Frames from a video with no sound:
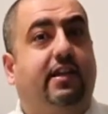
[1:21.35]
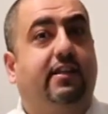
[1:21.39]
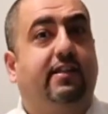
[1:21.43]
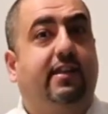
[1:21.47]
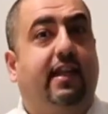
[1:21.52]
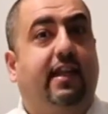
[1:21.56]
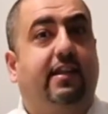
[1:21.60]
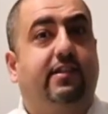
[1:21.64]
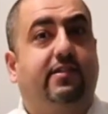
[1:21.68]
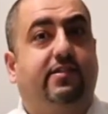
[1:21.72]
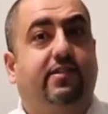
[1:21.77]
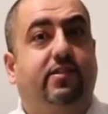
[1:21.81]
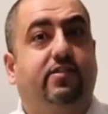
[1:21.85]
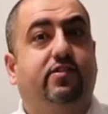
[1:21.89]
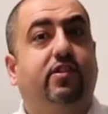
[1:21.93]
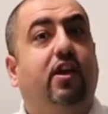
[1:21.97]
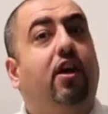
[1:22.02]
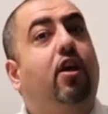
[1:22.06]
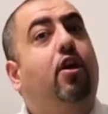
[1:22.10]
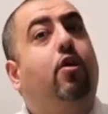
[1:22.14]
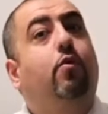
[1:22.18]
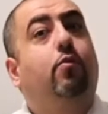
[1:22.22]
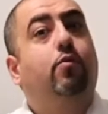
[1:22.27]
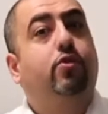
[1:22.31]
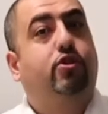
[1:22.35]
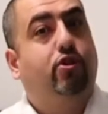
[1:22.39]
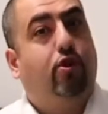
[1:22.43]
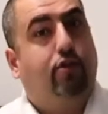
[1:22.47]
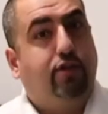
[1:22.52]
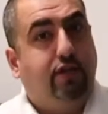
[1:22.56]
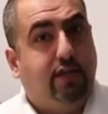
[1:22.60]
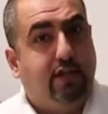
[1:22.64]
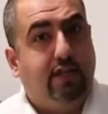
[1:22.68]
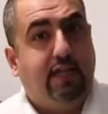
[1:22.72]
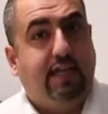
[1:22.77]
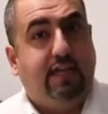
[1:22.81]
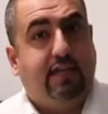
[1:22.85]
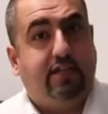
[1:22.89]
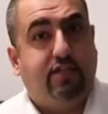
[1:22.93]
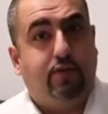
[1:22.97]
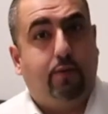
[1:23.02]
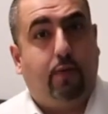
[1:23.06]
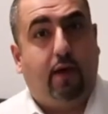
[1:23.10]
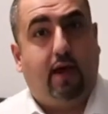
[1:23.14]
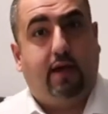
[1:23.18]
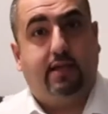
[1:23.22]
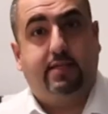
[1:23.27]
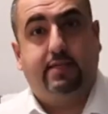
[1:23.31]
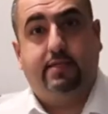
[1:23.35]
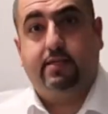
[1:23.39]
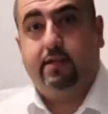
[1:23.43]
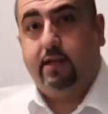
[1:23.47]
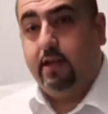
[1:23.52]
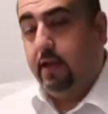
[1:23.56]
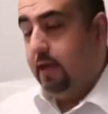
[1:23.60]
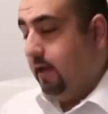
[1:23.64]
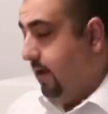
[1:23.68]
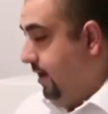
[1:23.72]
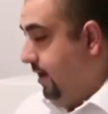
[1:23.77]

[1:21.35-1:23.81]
condensers, which are unique to us.